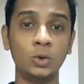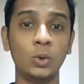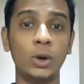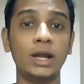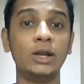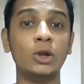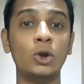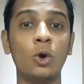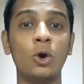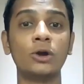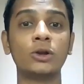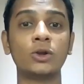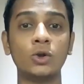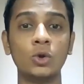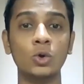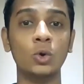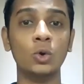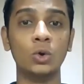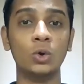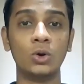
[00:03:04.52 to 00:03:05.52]
do I not
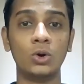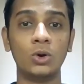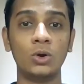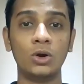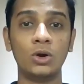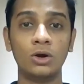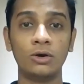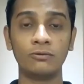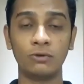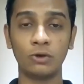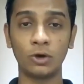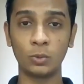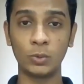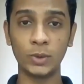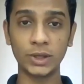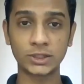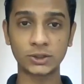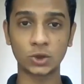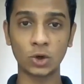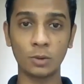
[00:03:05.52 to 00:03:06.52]
know? For
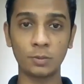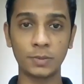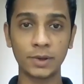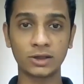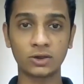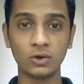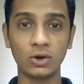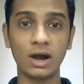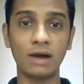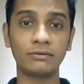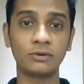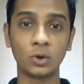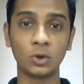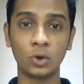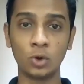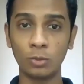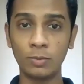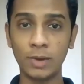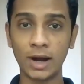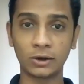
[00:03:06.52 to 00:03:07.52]
which topics you have to
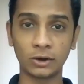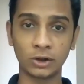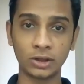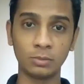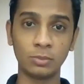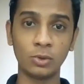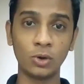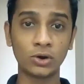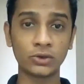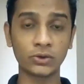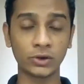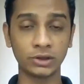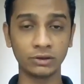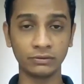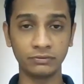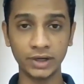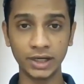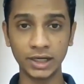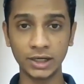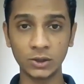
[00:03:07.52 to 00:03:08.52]
go back to the books or the
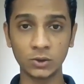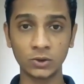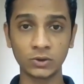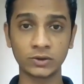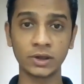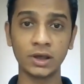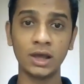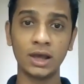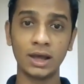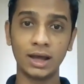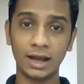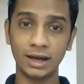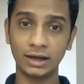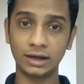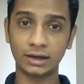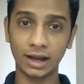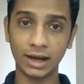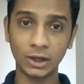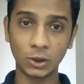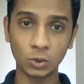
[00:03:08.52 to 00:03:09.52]
videos and
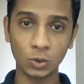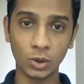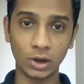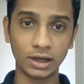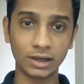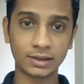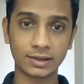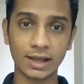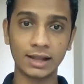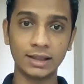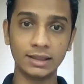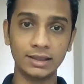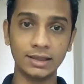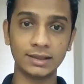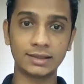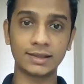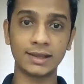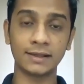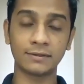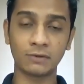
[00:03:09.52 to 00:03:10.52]
try to understand
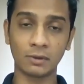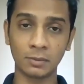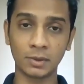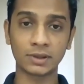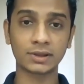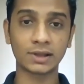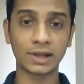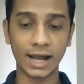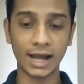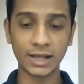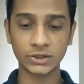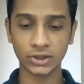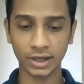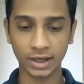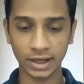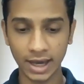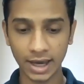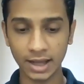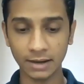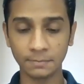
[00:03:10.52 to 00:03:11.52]
these things from the scratch
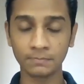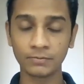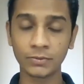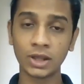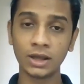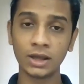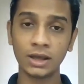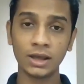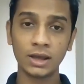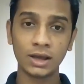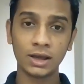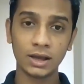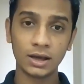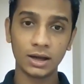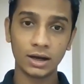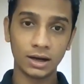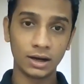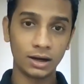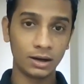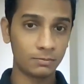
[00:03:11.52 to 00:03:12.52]
again.
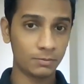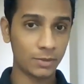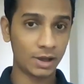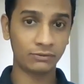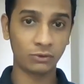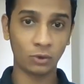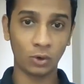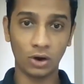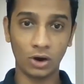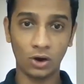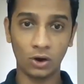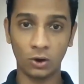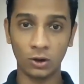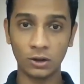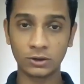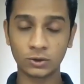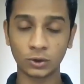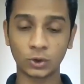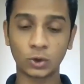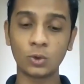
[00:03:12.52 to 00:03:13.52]
I've
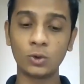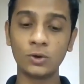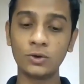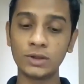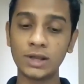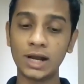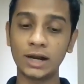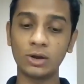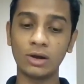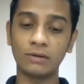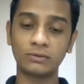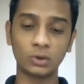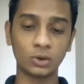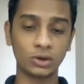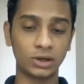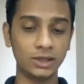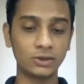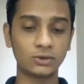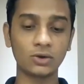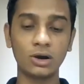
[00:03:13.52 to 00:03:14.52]
also told you that you have to
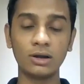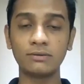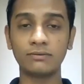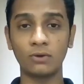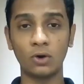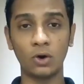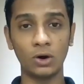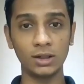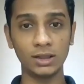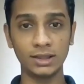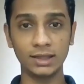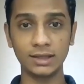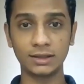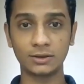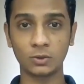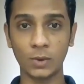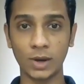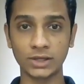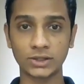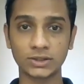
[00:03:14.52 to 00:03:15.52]
resolve all these
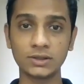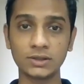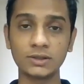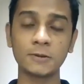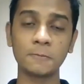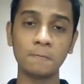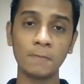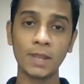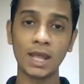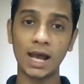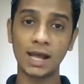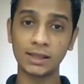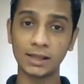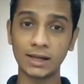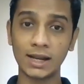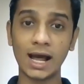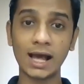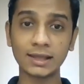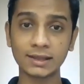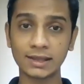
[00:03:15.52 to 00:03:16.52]
questions. And the
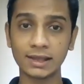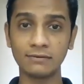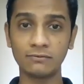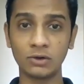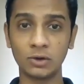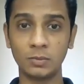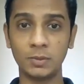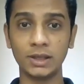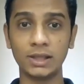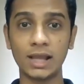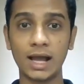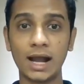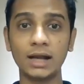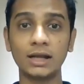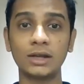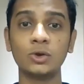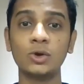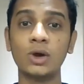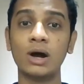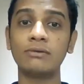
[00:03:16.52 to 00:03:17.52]
last thing would be
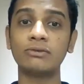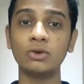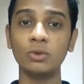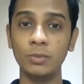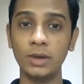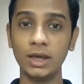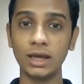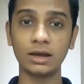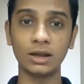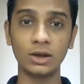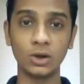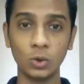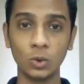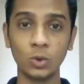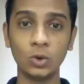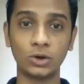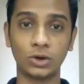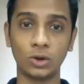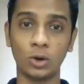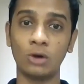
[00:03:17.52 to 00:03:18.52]
that you have to make a
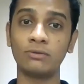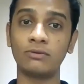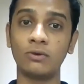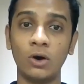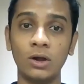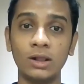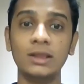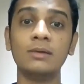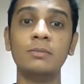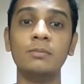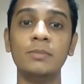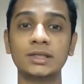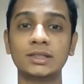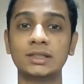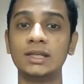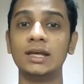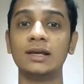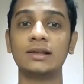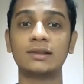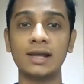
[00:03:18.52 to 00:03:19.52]
note of all the
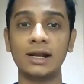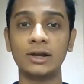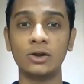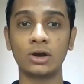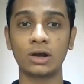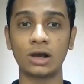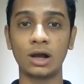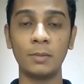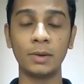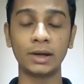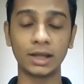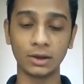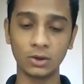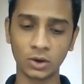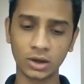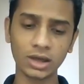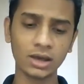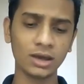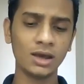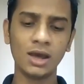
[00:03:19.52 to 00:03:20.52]
mistakes that you're committing.
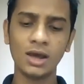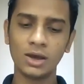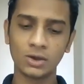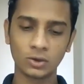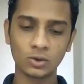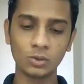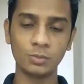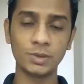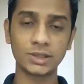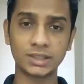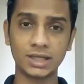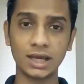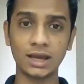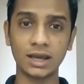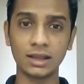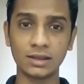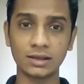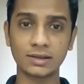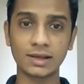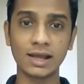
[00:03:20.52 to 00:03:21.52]
Okay, so mistake
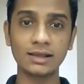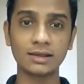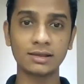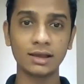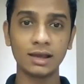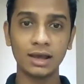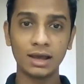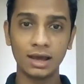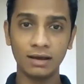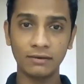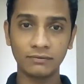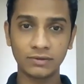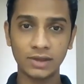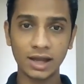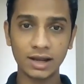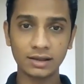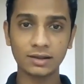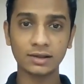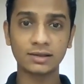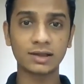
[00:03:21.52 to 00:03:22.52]
in the sense, if
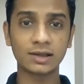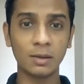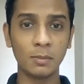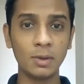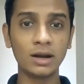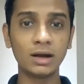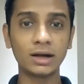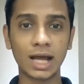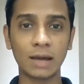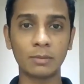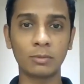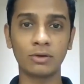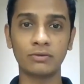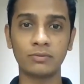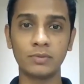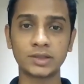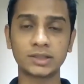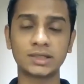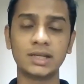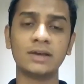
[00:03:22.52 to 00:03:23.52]
there is a similar type of
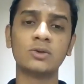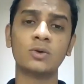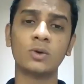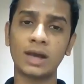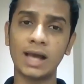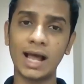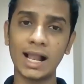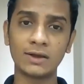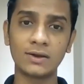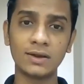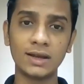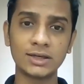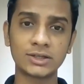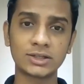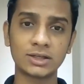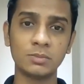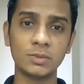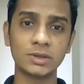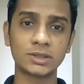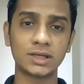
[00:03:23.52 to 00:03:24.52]
mistake, so
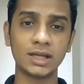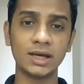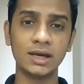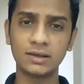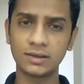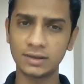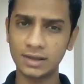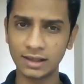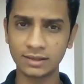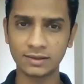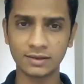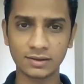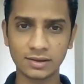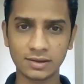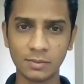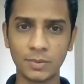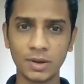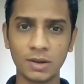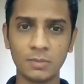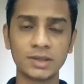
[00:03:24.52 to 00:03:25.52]
calculation mistakes, that's a
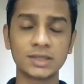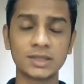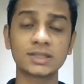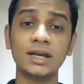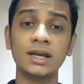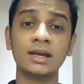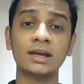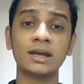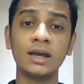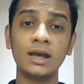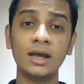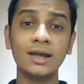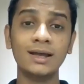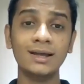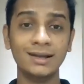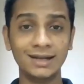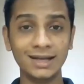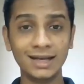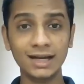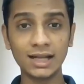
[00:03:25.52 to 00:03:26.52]
simple mistake,
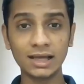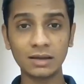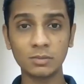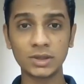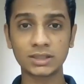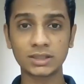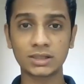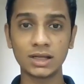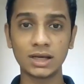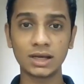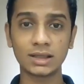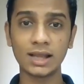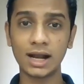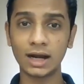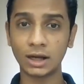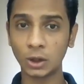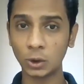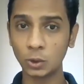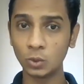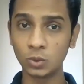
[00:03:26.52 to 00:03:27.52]
reading mistake,
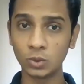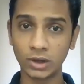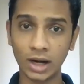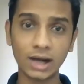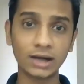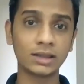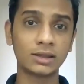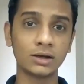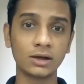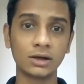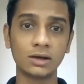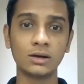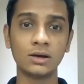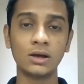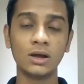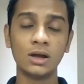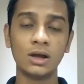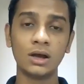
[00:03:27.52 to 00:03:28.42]
that you read the